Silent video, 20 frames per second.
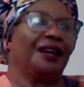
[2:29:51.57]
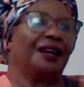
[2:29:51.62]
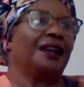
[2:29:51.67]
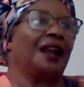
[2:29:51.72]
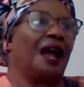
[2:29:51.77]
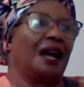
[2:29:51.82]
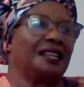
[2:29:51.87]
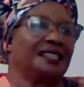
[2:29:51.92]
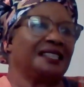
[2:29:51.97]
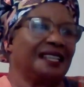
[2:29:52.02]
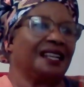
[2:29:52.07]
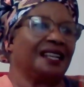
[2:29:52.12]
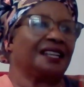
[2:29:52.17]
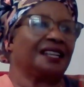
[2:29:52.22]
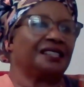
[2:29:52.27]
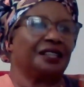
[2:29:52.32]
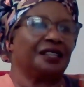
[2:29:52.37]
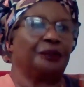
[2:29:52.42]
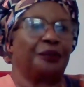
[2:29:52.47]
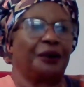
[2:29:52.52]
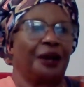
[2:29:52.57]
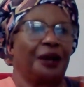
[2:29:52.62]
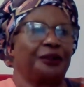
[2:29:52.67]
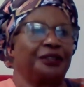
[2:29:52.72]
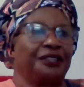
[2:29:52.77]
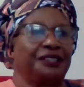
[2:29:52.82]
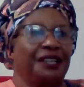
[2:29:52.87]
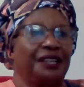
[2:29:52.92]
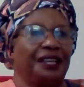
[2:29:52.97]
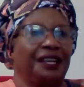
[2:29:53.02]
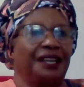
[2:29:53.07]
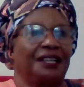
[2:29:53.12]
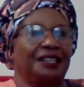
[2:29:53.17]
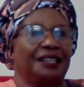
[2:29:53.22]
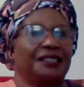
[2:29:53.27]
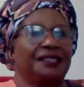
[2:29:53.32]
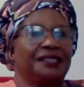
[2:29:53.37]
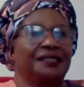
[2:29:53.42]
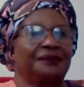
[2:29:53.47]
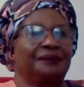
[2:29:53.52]
in our selected priority
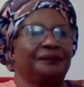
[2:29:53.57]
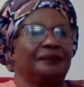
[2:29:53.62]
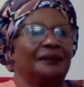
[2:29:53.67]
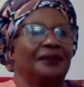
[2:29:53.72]
areas